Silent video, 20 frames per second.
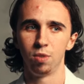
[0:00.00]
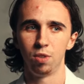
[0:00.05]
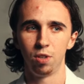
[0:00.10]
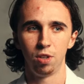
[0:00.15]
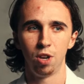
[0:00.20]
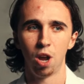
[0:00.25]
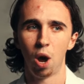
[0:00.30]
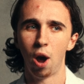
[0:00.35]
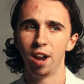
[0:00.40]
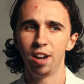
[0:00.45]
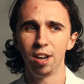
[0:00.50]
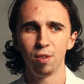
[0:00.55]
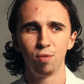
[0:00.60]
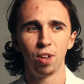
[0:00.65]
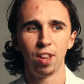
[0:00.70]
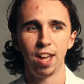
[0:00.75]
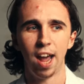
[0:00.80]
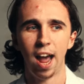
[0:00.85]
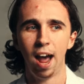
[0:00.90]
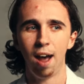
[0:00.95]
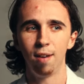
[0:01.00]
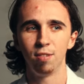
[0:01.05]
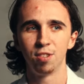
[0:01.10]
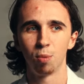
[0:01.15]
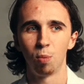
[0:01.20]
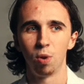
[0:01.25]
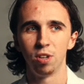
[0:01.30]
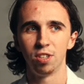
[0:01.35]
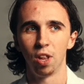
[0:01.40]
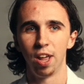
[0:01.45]
You know, I didn't really have
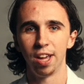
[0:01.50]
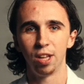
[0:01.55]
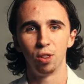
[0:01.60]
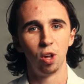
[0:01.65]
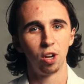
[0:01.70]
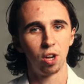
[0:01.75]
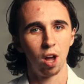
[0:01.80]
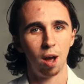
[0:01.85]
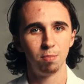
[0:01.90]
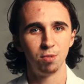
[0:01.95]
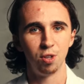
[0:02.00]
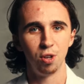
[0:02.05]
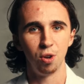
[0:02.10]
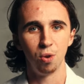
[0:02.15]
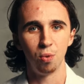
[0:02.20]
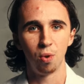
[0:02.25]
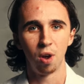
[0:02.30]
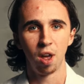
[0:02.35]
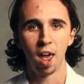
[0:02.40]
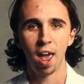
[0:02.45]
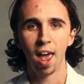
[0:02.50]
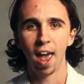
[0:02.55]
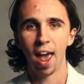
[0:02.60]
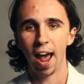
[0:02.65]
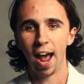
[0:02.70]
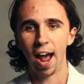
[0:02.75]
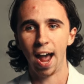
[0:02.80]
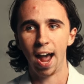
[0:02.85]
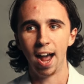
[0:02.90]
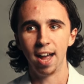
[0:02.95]
someone to like look up to
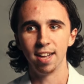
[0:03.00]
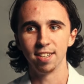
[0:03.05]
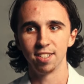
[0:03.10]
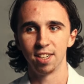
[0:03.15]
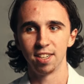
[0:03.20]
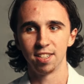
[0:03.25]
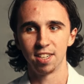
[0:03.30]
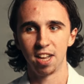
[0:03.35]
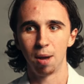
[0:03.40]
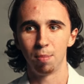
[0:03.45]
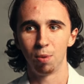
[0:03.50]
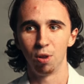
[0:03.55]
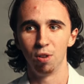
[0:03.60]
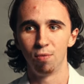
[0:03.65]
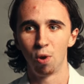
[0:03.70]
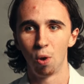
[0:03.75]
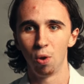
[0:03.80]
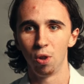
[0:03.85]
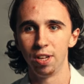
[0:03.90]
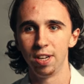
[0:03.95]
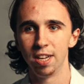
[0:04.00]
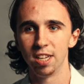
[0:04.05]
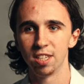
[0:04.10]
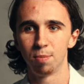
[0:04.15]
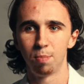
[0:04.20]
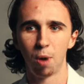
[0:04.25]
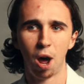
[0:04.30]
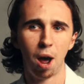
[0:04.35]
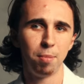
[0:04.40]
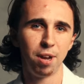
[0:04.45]
as an example of holiness.
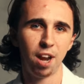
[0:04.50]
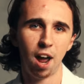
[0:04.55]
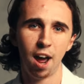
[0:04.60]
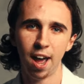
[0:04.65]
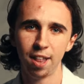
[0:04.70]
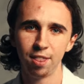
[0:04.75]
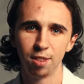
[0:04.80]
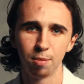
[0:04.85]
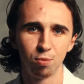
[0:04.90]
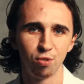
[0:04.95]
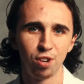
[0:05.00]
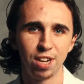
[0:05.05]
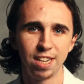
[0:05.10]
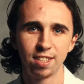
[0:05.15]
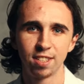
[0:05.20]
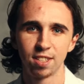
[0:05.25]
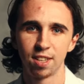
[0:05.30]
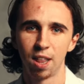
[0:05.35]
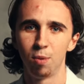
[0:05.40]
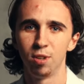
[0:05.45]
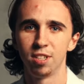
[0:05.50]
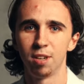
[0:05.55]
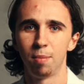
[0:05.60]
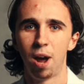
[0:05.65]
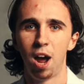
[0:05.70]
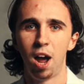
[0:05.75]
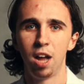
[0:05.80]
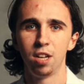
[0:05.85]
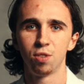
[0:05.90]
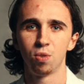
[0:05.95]
But I mean, I had the priest that was at
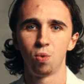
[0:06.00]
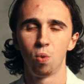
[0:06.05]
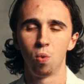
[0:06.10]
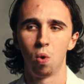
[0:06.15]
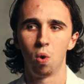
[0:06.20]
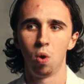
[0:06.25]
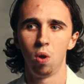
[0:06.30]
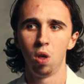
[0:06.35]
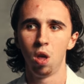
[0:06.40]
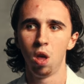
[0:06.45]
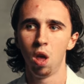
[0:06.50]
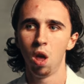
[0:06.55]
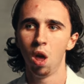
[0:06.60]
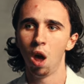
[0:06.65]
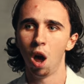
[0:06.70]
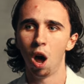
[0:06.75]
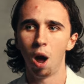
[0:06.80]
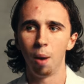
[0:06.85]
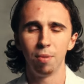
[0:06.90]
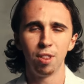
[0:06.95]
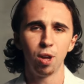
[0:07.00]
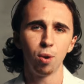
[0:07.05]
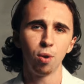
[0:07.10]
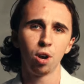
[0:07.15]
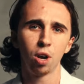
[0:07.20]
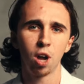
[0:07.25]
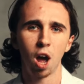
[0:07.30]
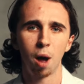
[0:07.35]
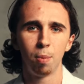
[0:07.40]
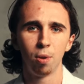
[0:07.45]
my high school, and there were
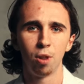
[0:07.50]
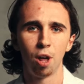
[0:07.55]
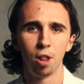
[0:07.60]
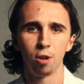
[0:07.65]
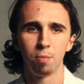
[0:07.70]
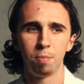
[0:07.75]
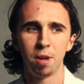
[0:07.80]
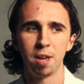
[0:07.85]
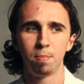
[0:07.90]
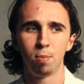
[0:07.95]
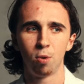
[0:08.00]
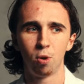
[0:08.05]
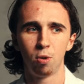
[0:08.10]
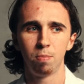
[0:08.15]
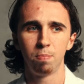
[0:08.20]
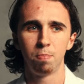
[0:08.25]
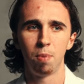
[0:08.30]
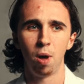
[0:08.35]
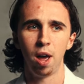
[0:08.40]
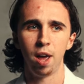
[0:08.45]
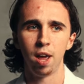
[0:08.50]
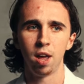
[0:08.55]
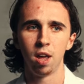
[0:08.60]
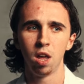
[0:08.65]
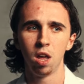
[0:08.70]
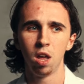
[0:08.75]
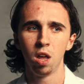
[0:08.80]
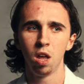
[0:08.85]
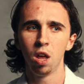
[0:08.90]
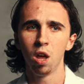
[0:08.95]
a couple other people, but
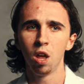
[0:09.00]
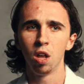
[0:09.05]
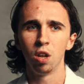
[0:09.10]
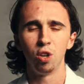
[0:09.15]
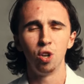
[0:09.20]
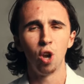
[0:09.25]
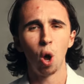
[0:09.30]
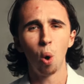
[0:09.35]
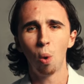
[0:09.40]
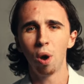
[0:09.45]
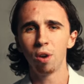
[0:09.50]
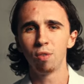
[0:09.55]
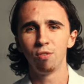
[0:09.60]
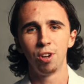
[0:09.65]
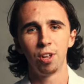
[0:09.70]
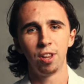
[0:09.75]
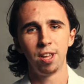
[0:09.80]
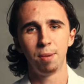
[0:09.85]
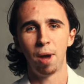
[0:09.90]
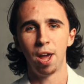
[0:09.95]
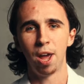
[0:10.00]
no one really